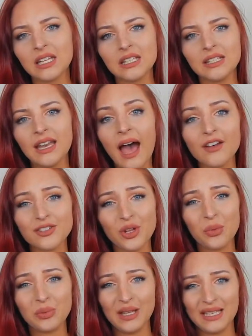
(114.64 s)
not
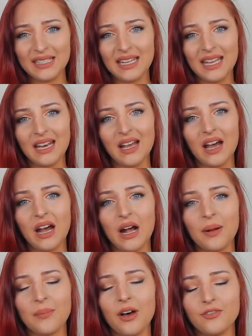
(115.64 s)
so blended
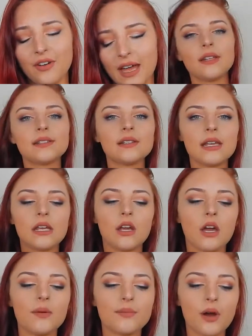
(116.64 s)
effect. This is a
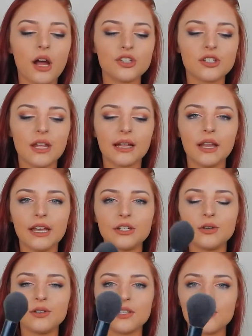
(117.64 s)
good brush that I
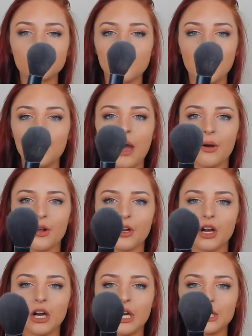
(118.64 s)
like using for my powder
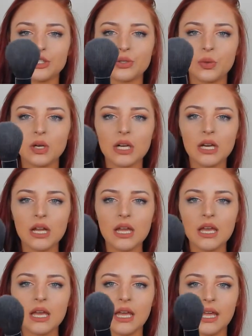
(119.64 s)
contour,
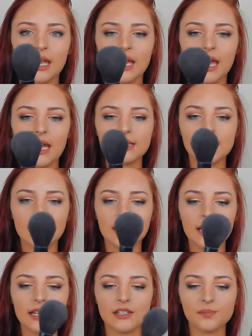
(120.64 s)
and
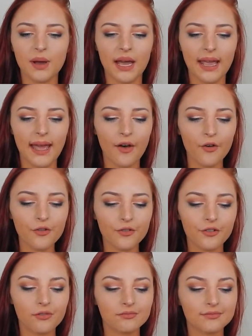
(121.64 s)
it is by
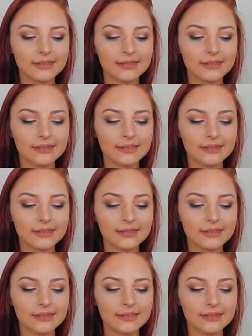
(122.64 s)
e.l.f.